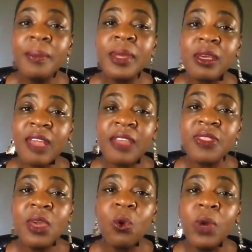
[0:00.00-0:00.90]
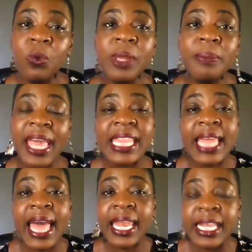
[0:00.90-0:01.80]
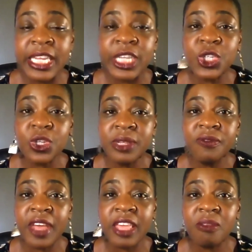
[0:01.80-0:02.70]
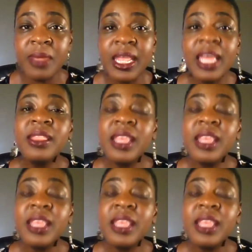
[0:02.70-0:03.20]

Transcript: Because I think when we make that initial investment,